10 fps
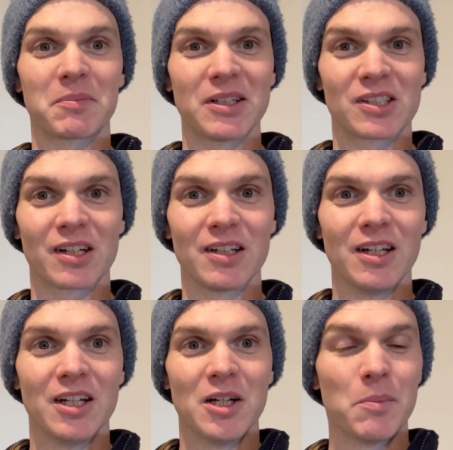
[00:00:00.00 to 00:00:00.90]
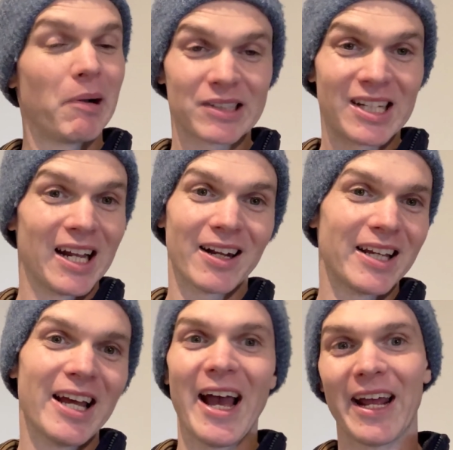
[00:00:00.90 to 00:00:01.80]
basically.
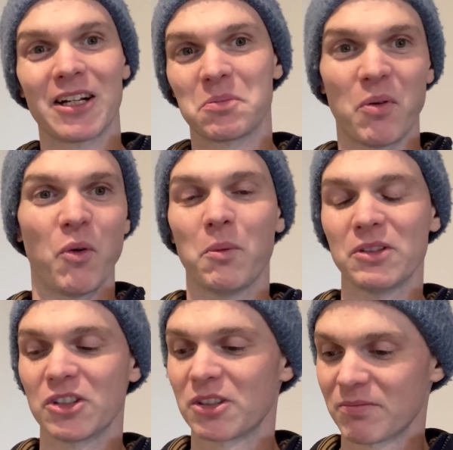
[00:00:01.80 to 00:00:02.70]
Practicality and performance.